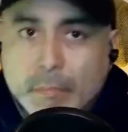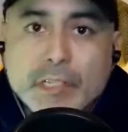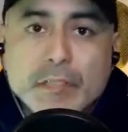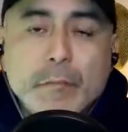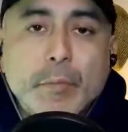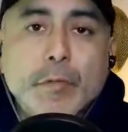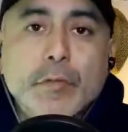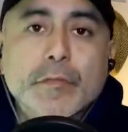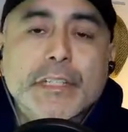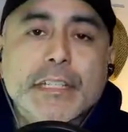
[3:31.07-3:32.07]
has
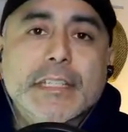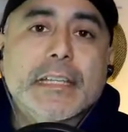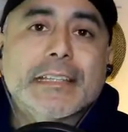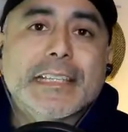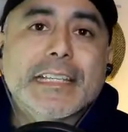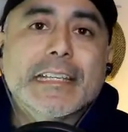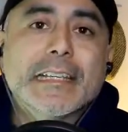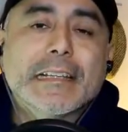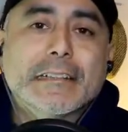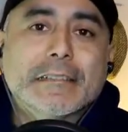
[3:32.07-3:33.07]
improved in the
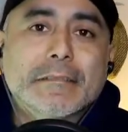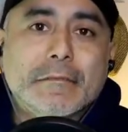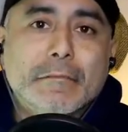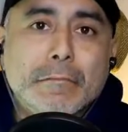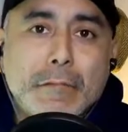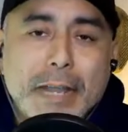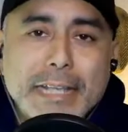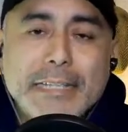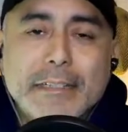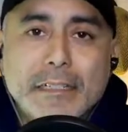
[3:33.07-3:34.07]

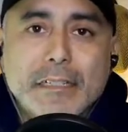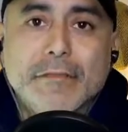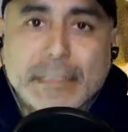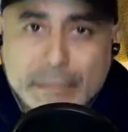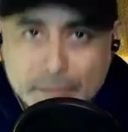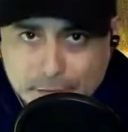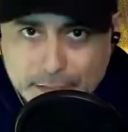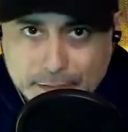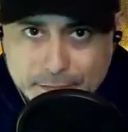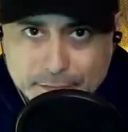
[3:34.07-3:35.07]
writing of Latino
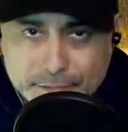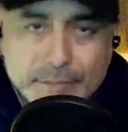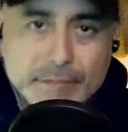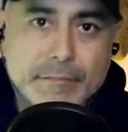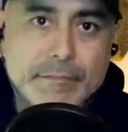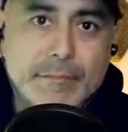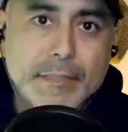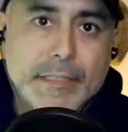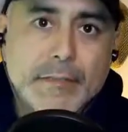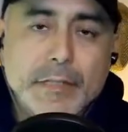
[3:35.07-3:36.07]
characters
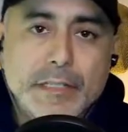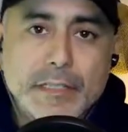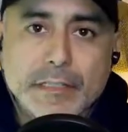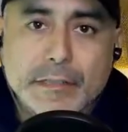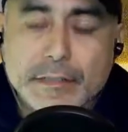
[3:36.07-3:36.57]
in recent years.